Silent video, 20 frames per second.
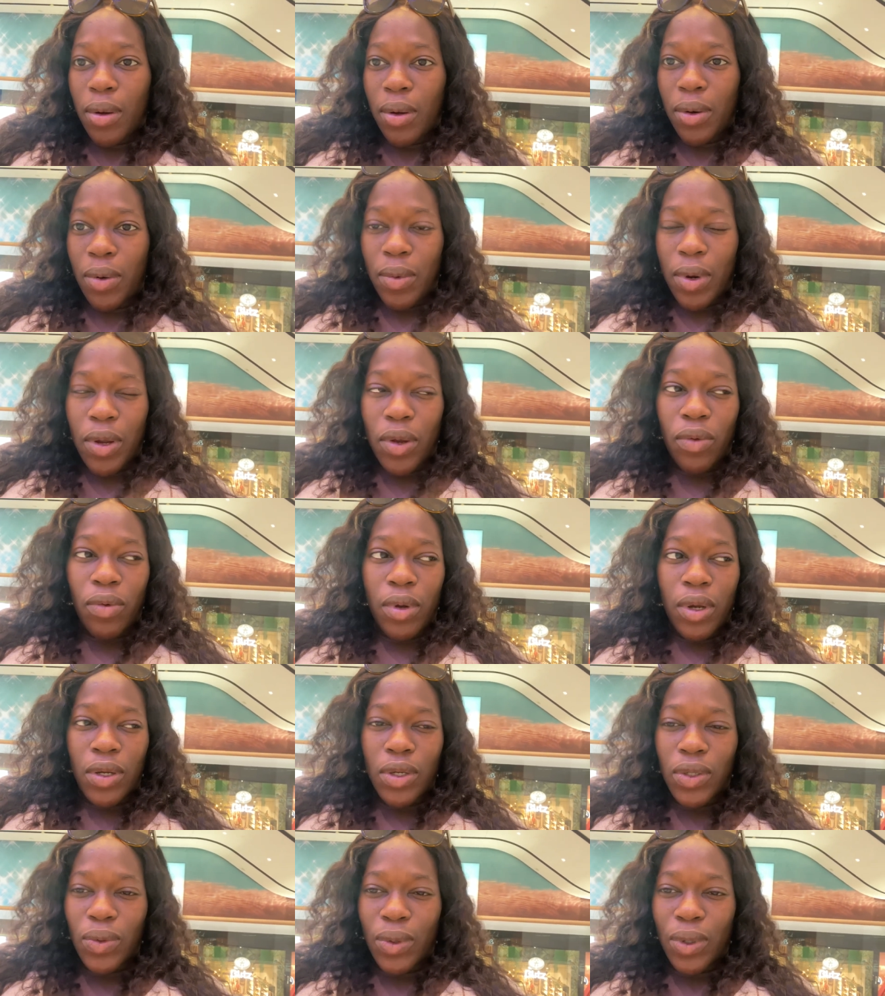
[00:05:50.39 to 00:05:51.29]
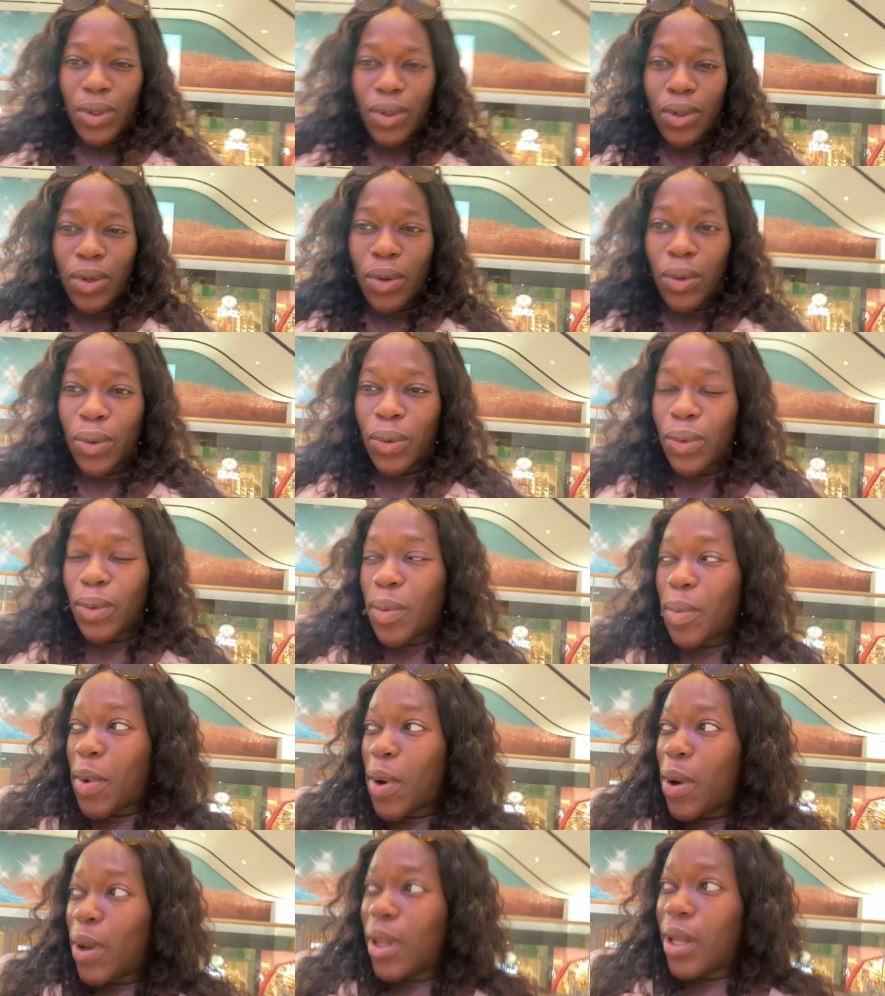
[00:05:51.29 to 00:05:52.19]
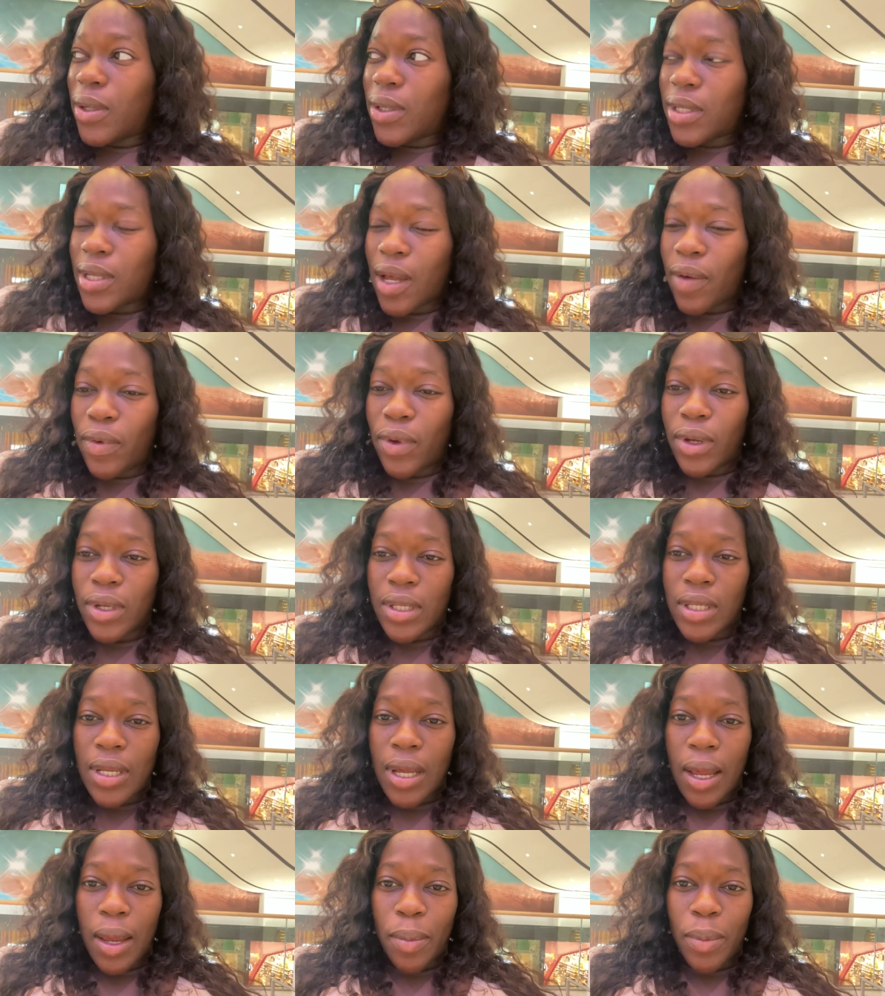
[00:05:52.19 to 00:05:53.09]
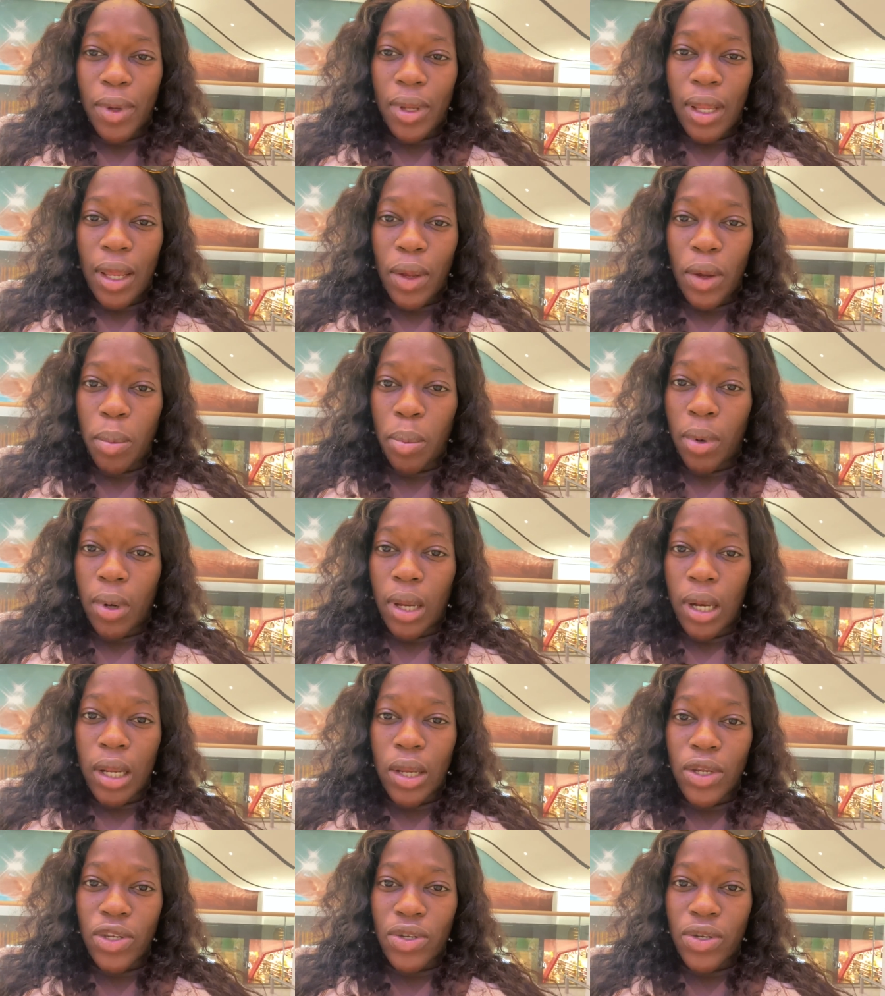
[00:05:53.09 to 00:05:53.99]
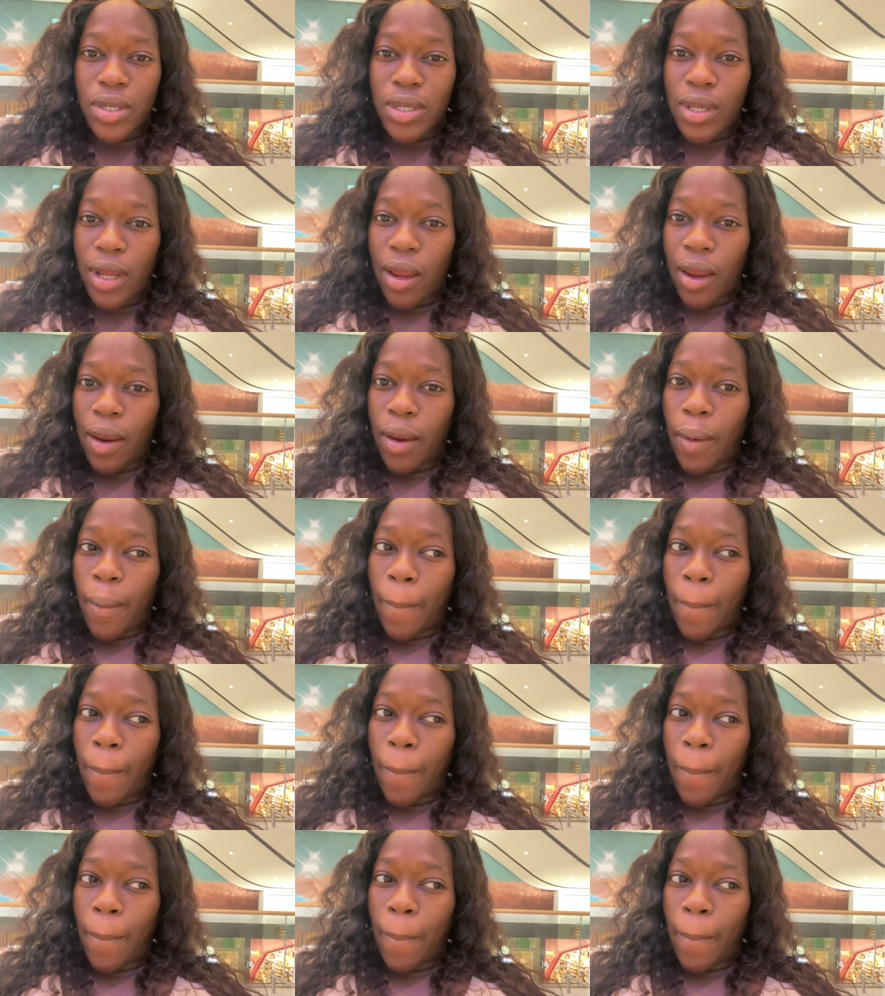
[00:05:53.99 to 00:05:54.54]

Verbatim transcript: You know when you really just want to go through the mall and just have a good time, but like your body is just like,